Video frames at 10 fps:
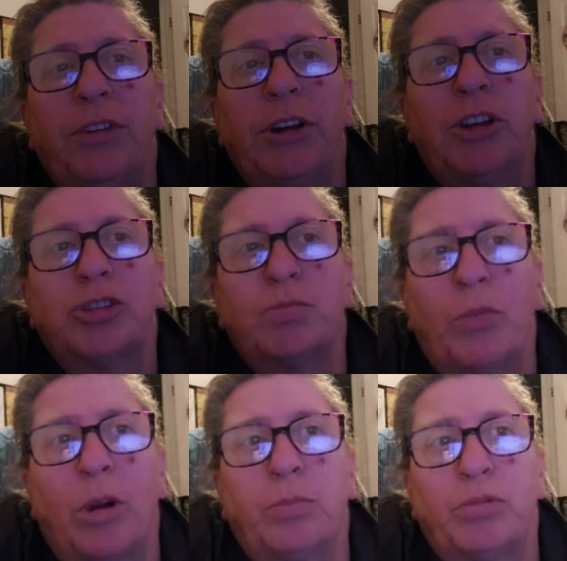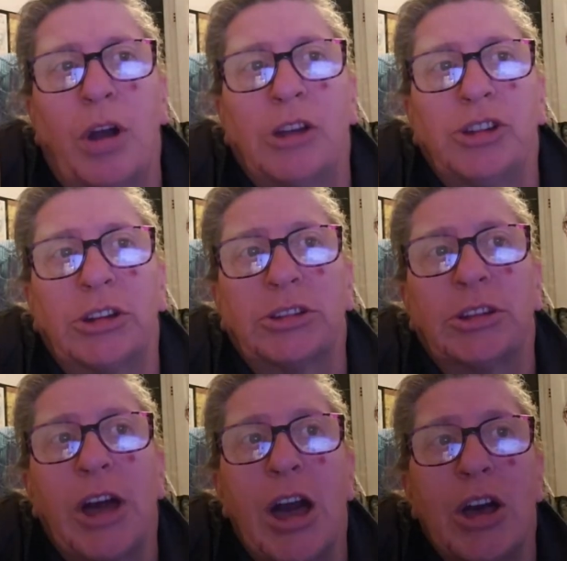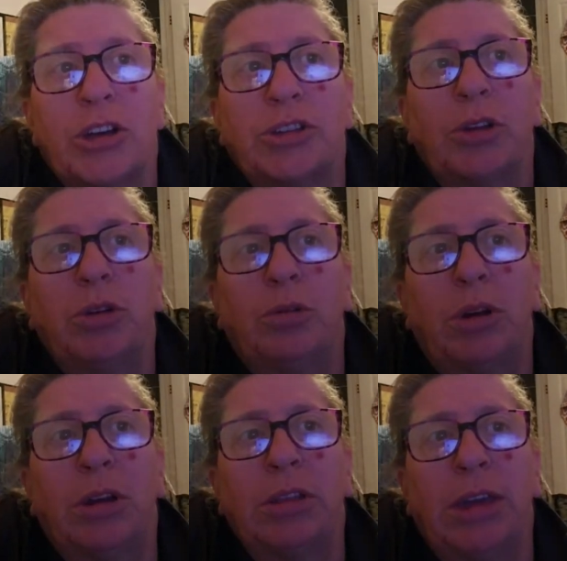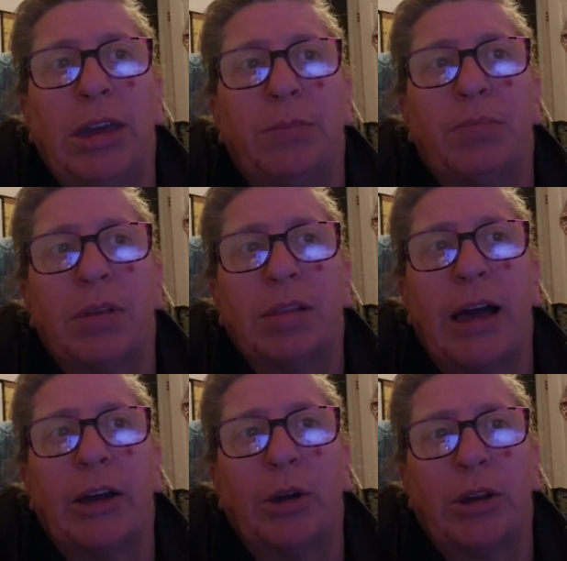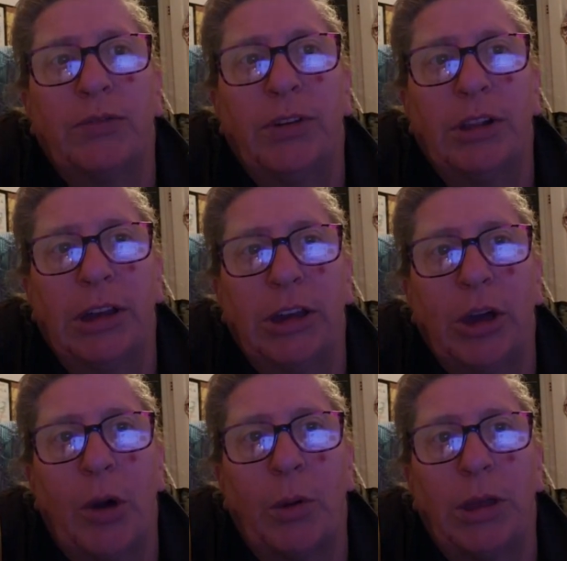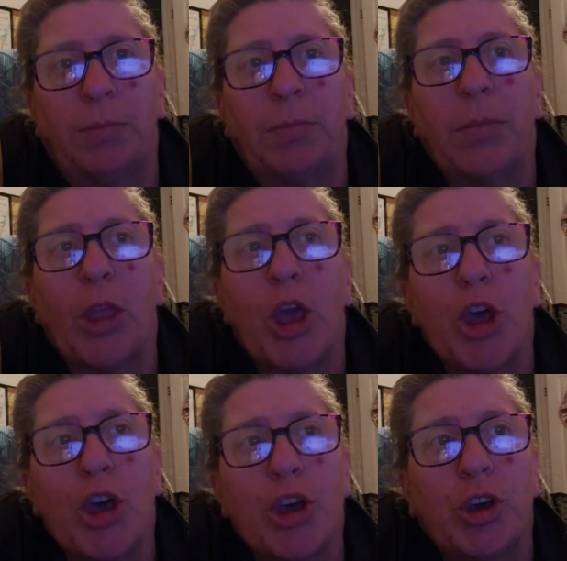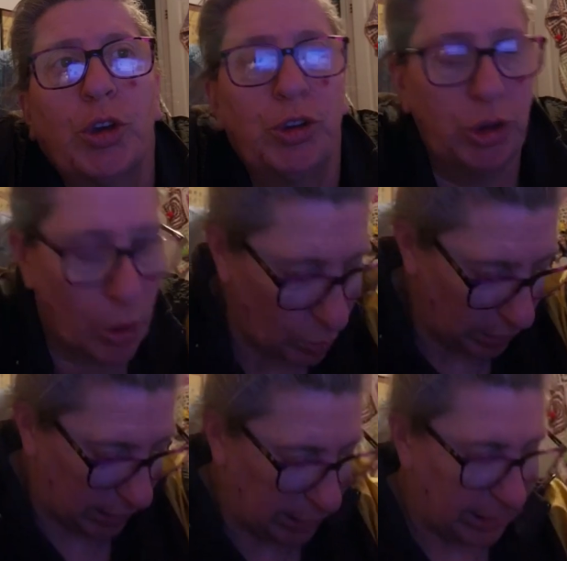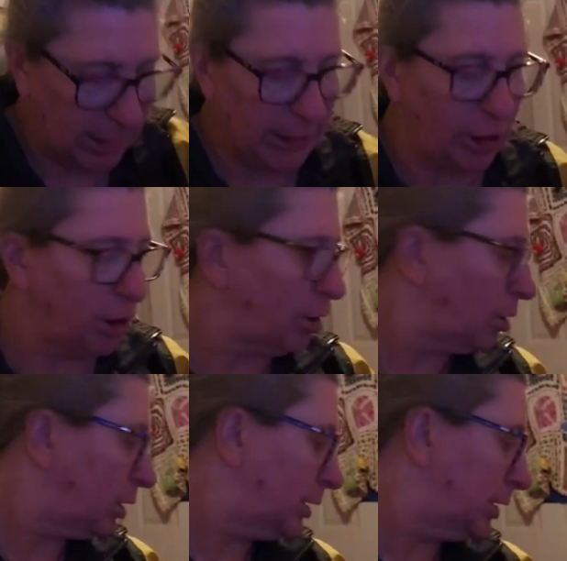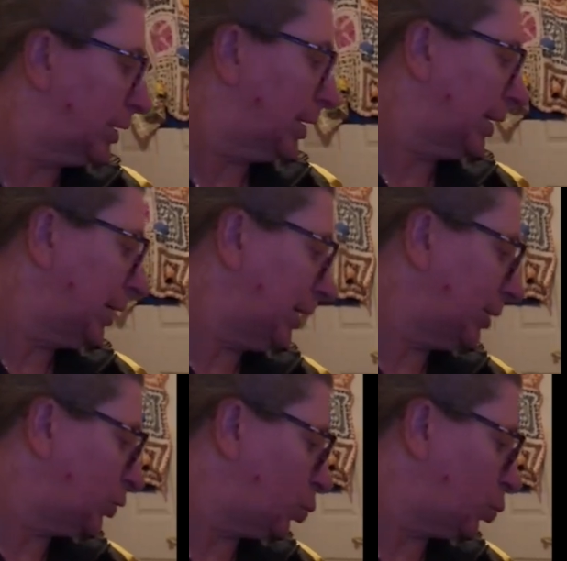finish more projects so you can keep that good feeling going. So here is